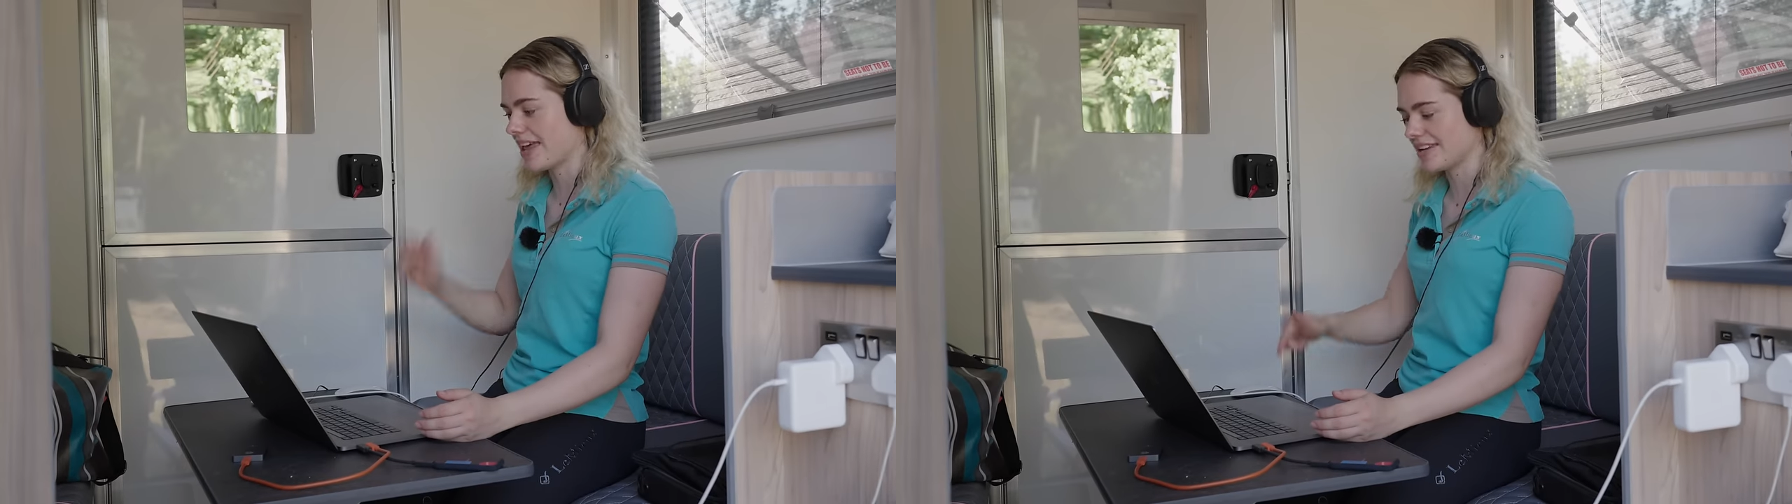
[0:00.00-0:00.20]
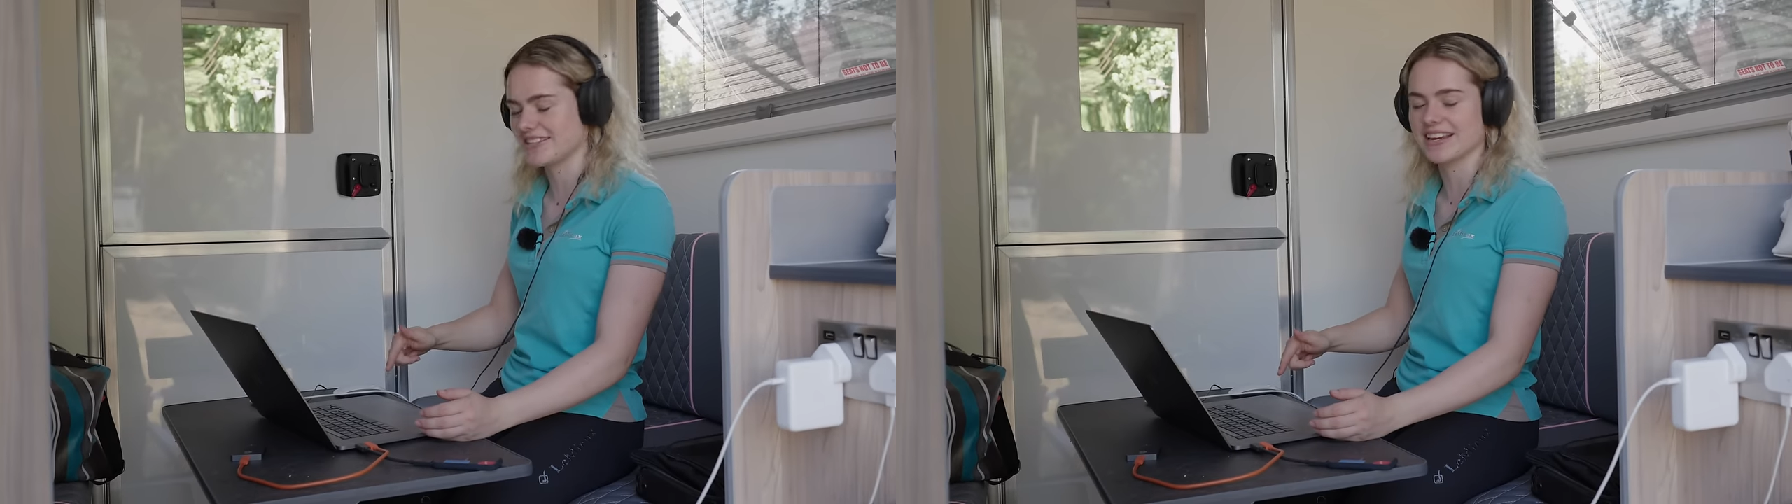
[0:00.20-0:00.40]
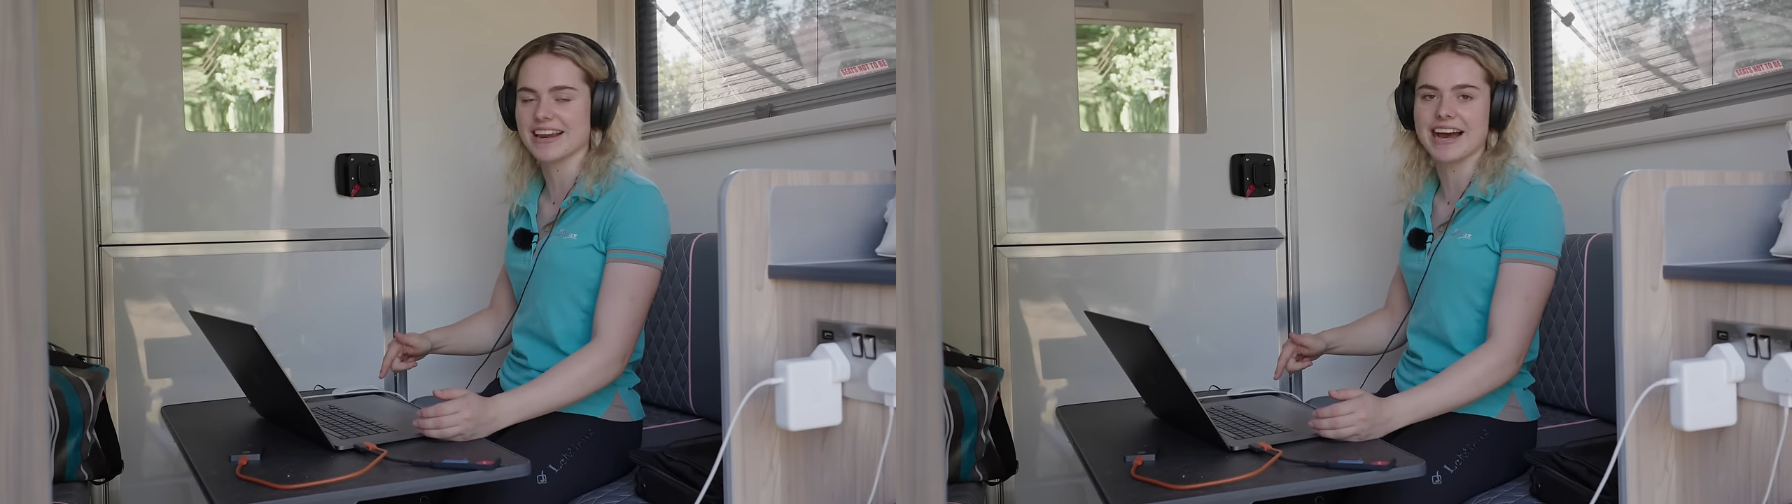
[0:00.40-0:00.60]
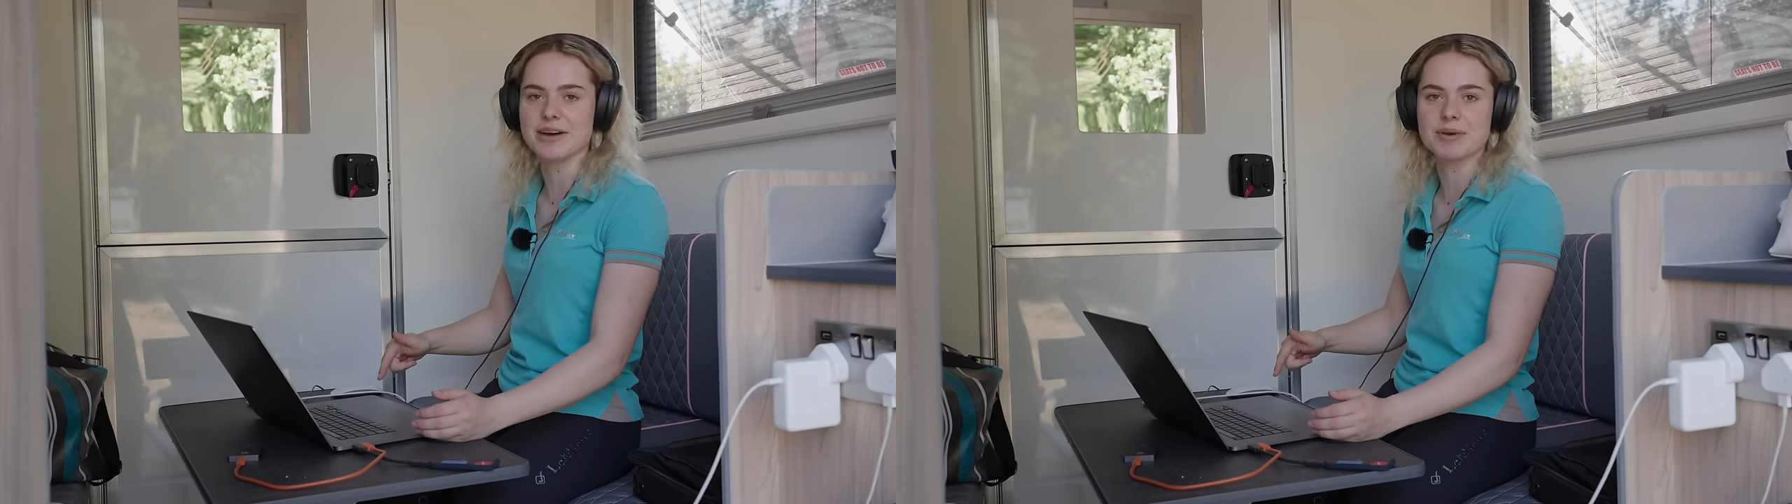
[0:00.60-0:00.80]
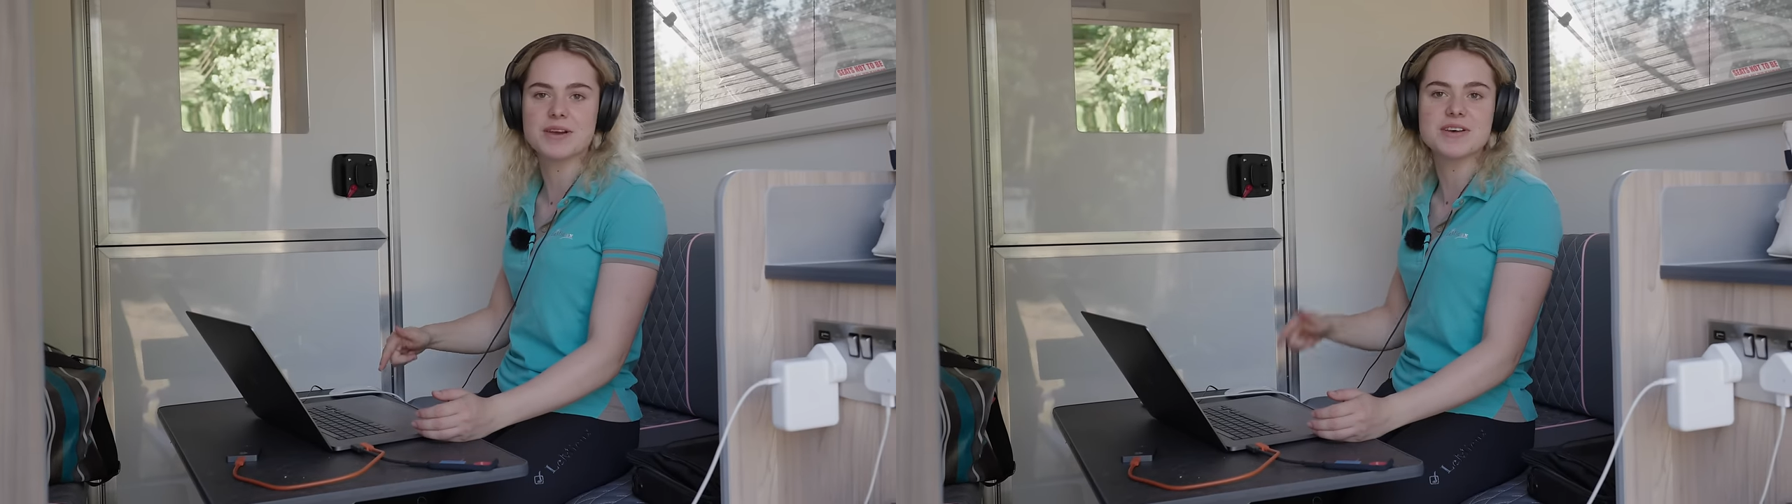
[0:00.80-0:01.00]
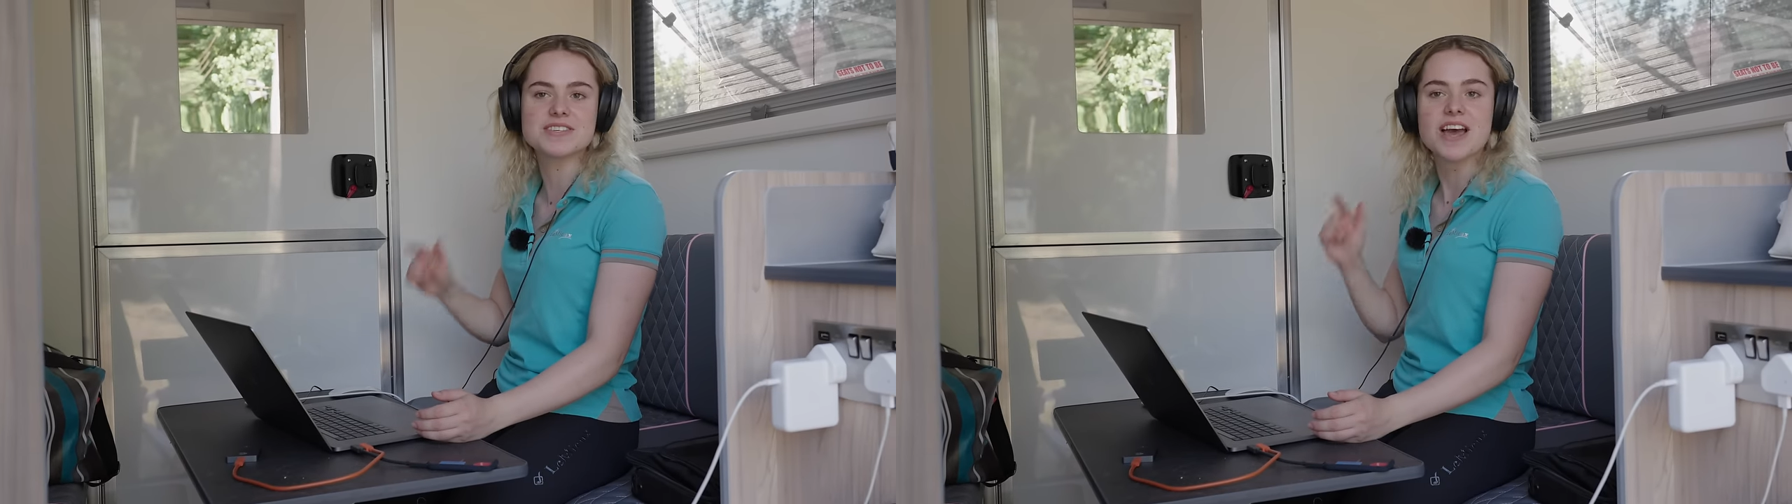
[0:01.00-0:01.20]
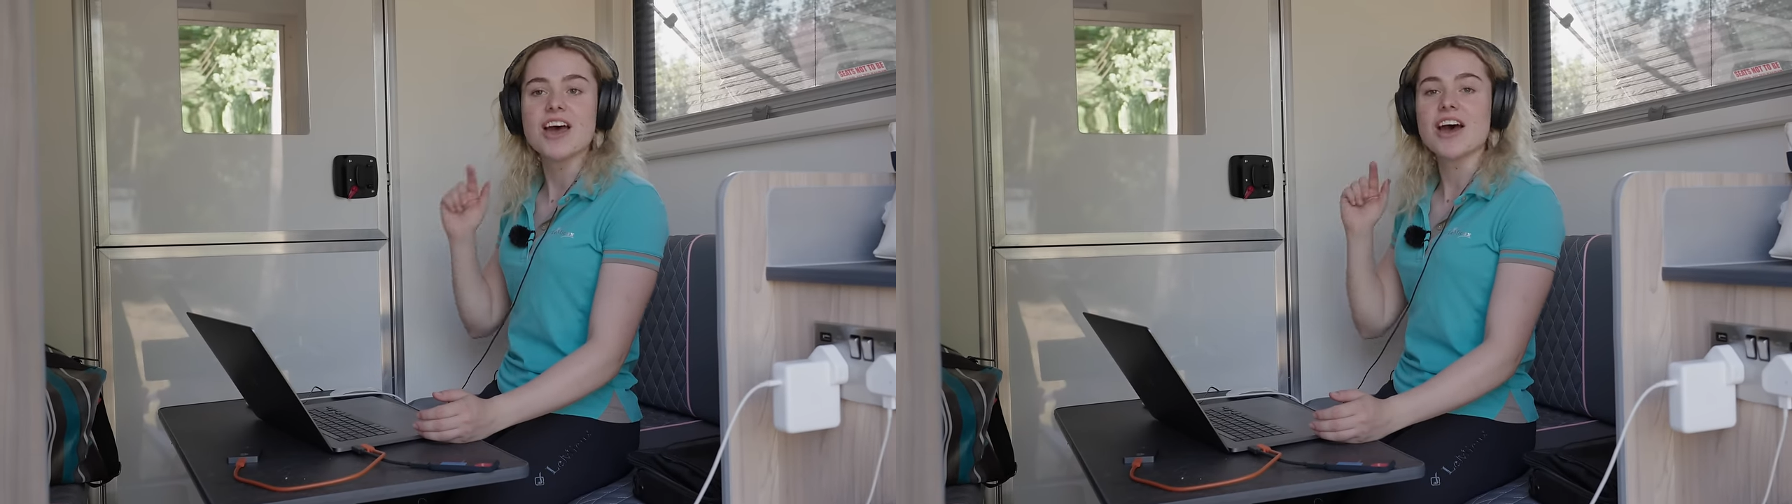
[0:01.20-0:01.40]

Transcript: editing now because